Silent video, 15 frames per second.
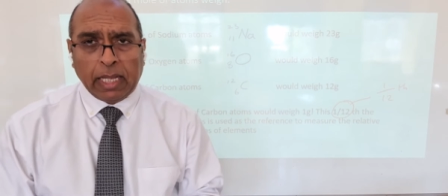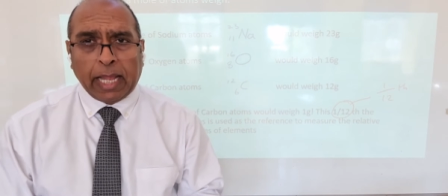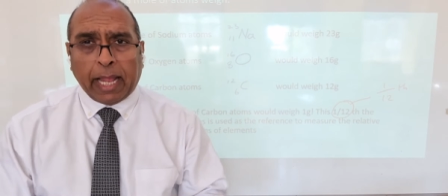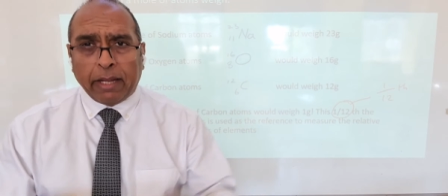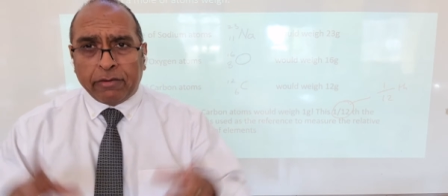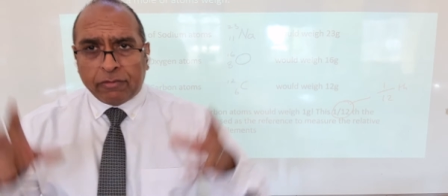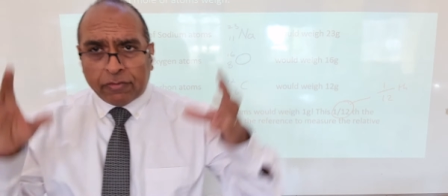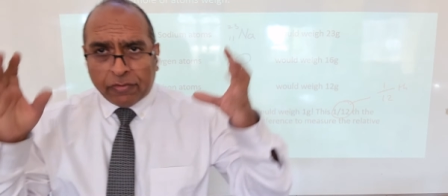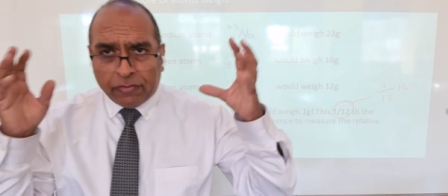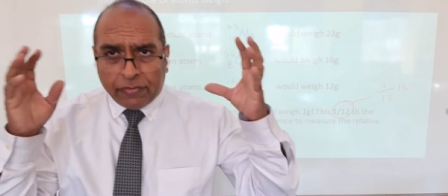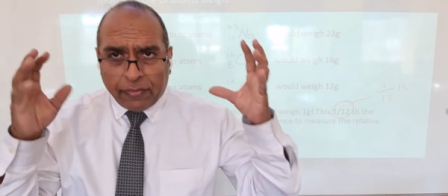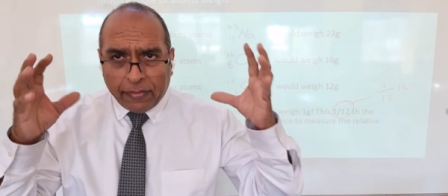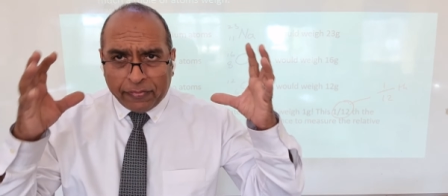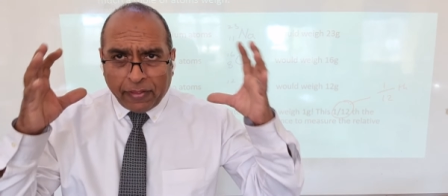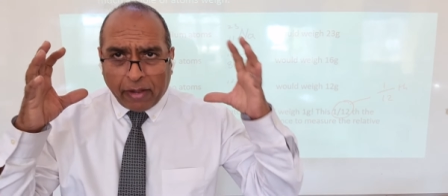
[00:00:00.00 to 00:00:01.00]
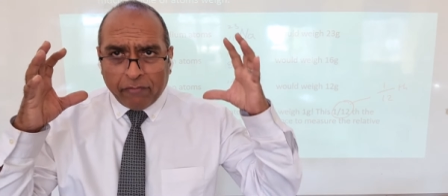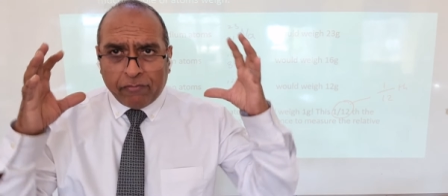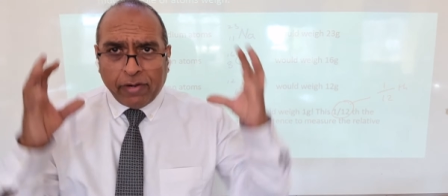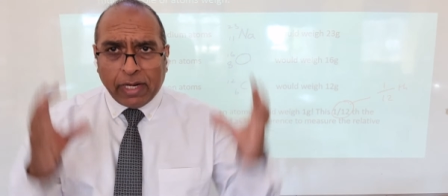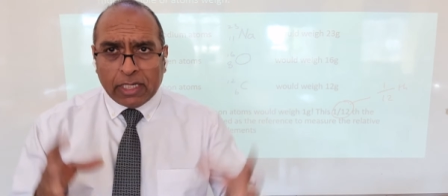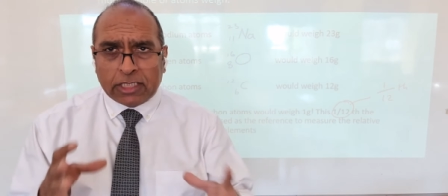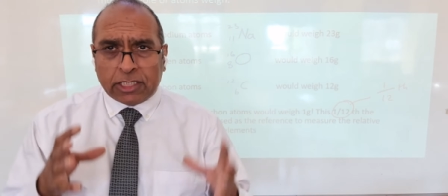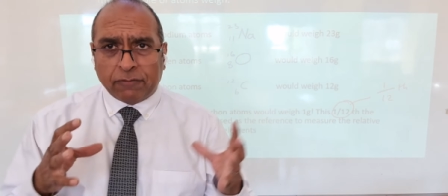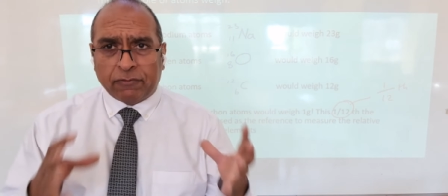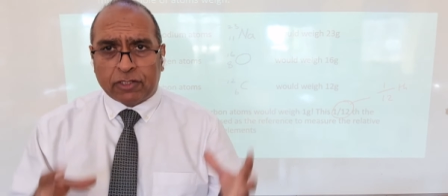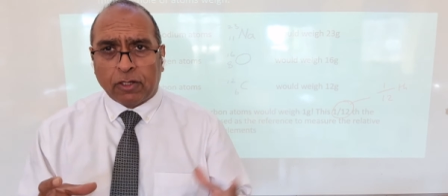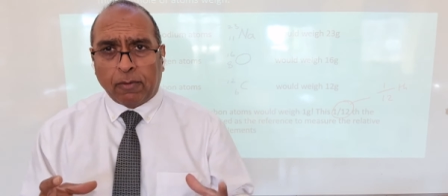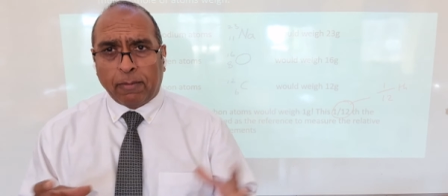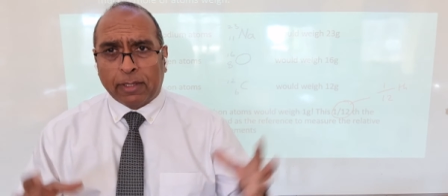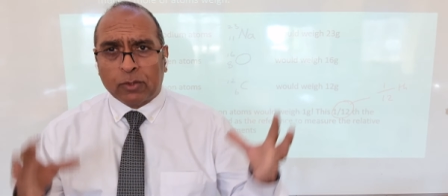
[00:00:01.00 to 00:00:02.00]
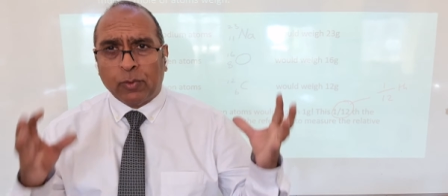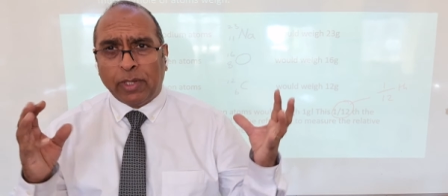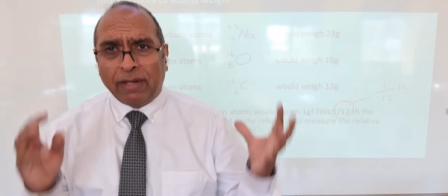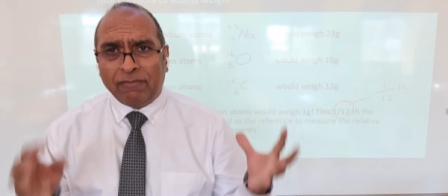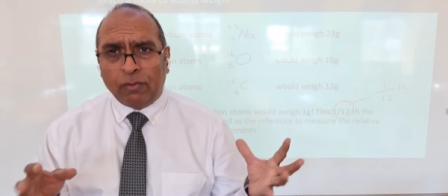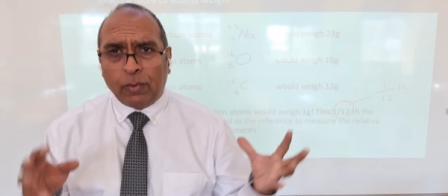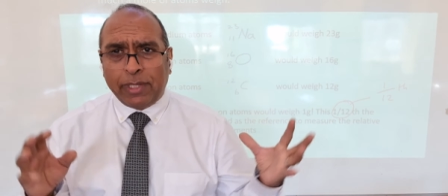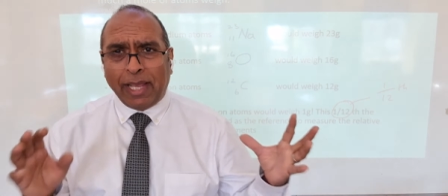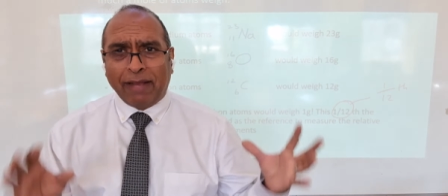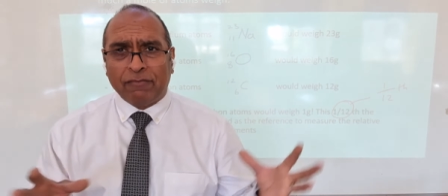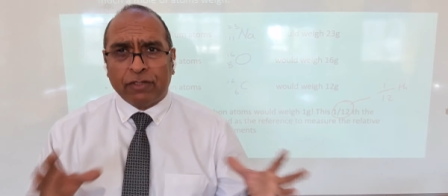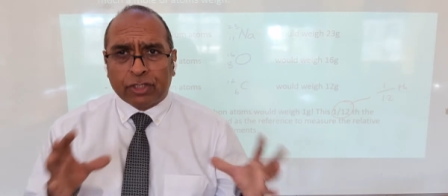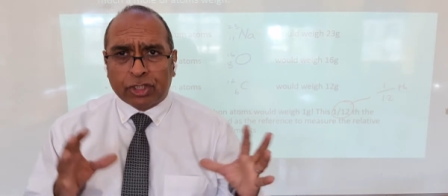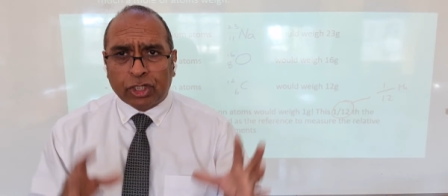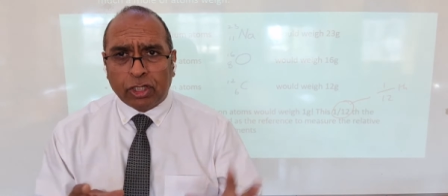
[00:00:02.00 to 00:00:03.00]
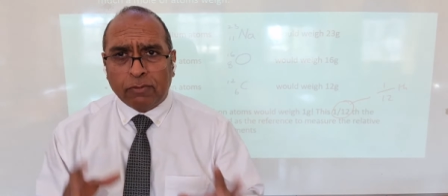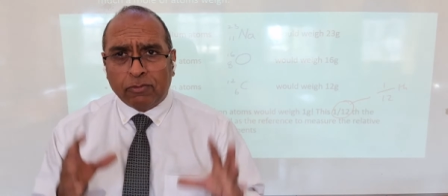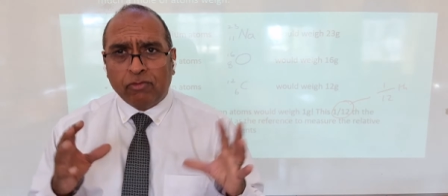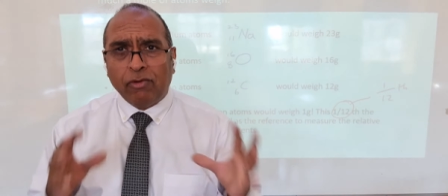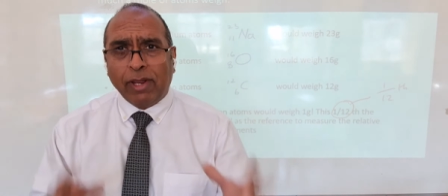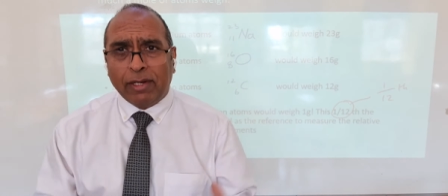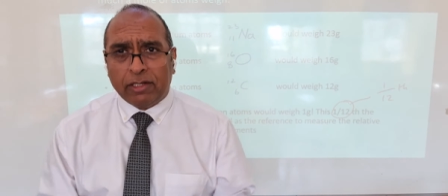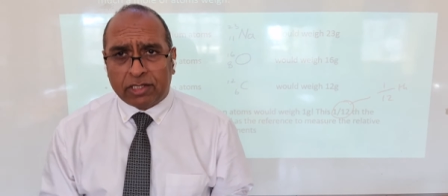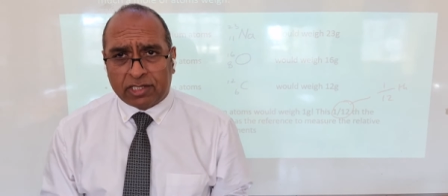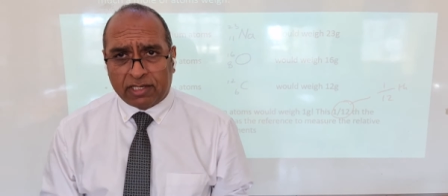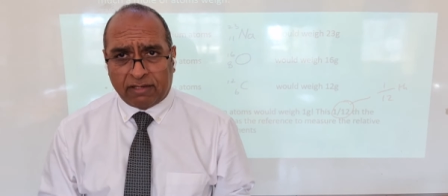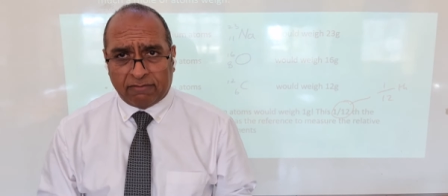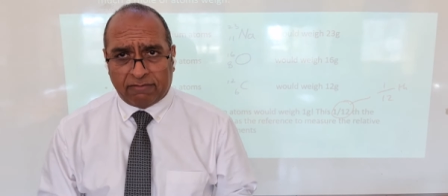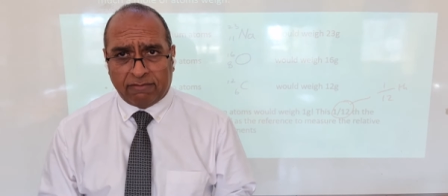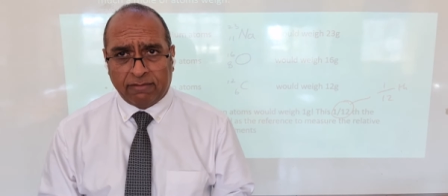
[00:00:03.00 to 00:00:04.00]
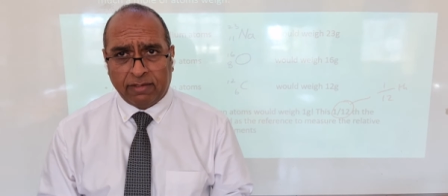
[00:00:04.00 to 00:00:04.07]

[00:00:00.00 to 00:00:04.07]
And that relative atomic mass, whenever we have the term relative,